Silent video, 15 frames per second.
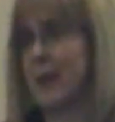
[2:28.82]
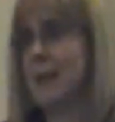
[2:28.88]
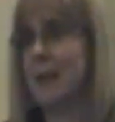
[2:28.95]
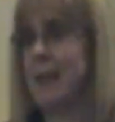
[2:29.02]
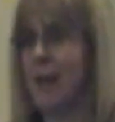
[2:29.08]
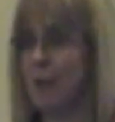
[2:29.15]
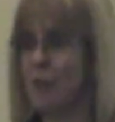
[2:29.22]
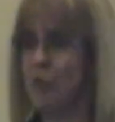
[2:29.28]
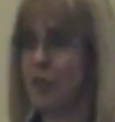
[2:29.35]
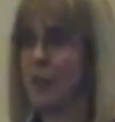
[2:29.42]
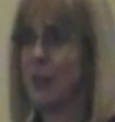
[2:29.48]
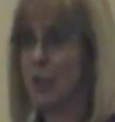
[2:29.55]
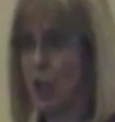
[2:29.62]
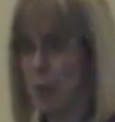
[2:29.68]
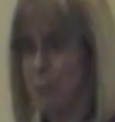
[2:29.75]
nothing else
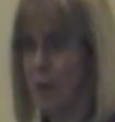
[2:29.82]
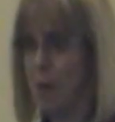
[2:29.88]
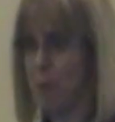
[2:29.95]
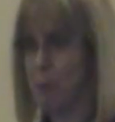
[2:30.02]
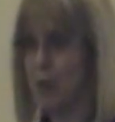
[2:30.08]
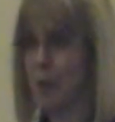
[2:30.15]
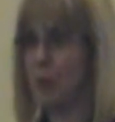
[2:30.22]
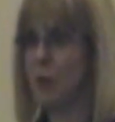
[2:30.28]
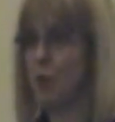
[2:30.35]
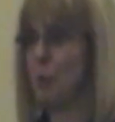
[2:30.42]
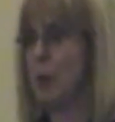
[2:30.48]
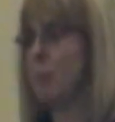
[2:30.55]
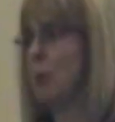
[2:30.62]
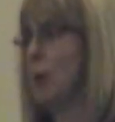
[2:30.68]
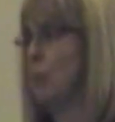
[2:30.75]
can come up,
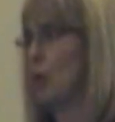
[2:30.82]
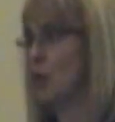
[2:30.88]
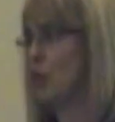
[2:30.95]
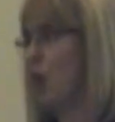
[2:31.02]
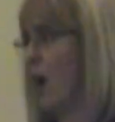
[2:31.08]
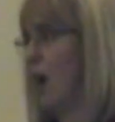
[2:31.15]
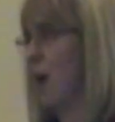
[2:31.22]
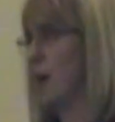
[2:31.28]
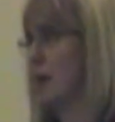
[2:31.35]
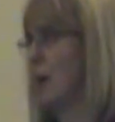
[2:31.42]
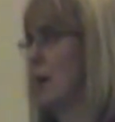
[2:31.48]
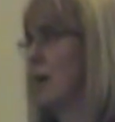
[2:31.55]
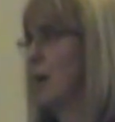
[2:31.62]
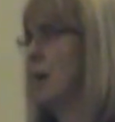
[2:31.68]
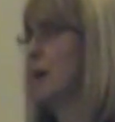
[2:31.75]
because when people
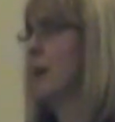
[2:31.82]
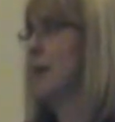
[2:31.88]
talk,